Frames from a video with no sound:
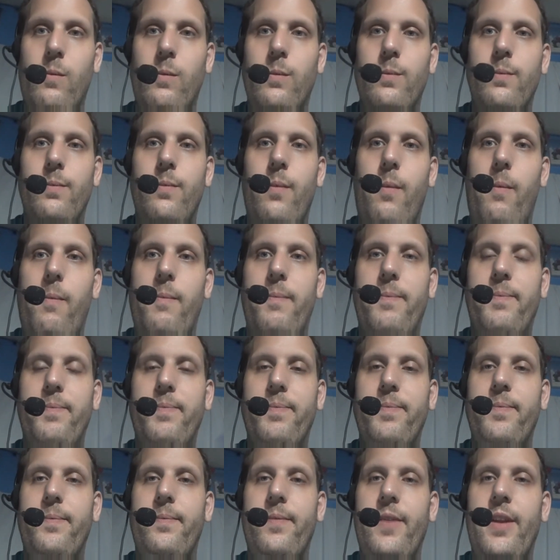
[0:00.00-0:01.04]
it'll
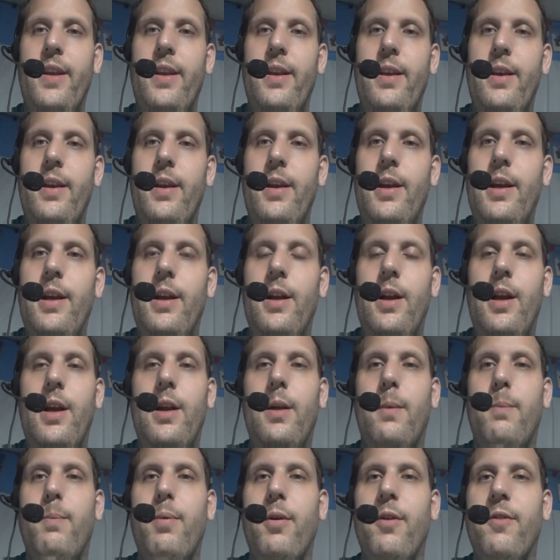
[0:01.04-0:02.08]
make
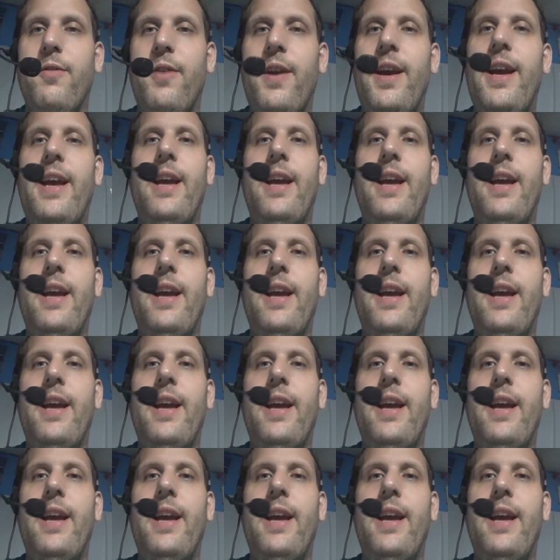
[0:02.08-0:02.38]
it harder,